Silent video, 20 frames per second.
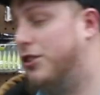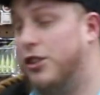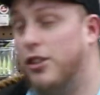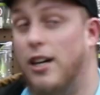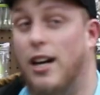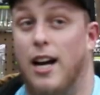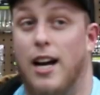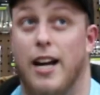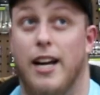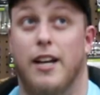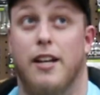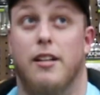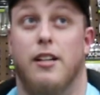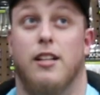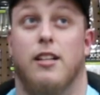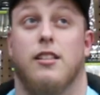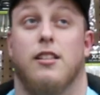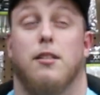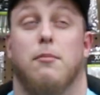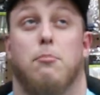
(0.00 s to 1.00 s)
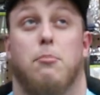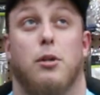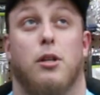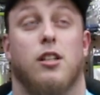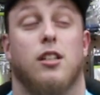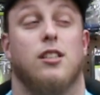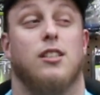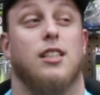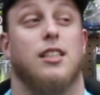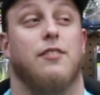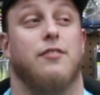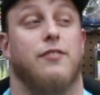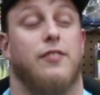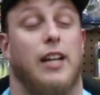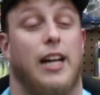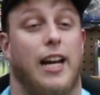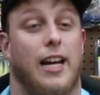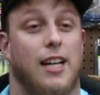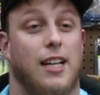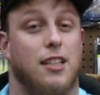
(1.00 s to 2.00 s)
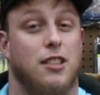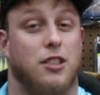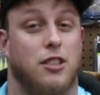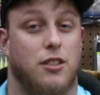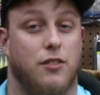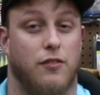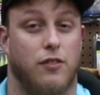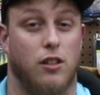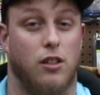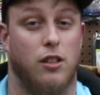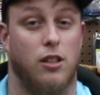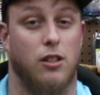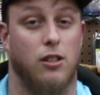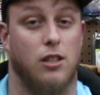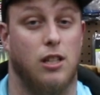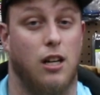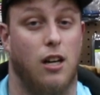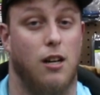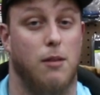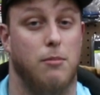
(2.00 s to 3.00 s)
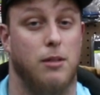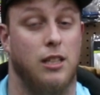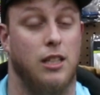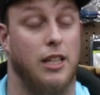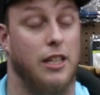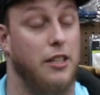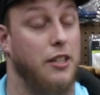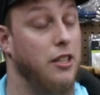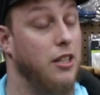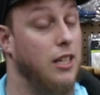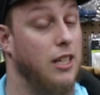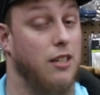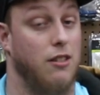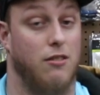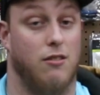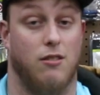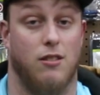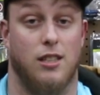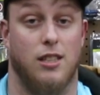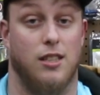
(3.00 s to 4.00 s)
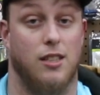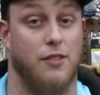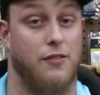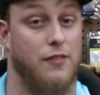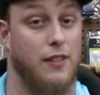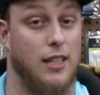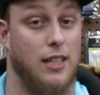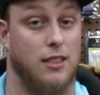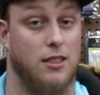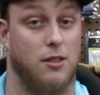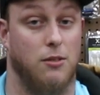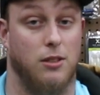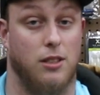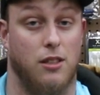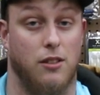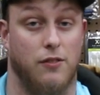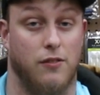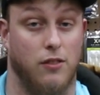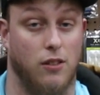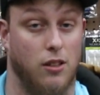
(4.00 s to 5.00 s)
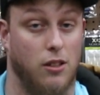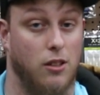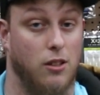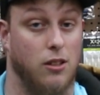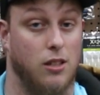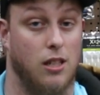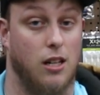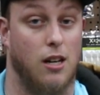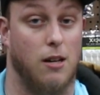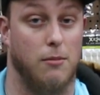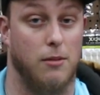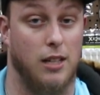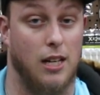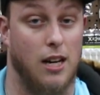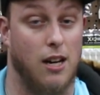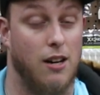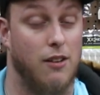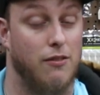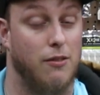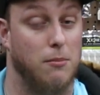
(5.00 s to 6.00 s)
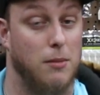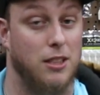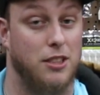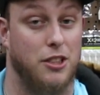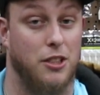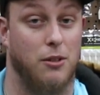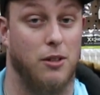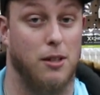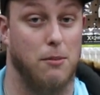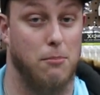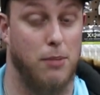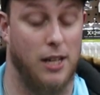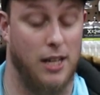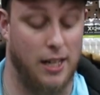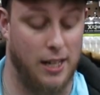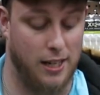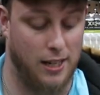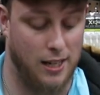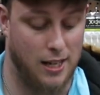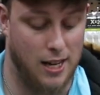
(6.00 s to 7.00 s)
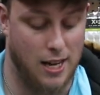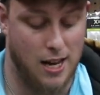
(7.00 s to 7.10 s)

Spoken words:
tried the Berkeley Vanish fluorocarbon, and you can get really fancy with your fluorocarbon, however much you want to pay.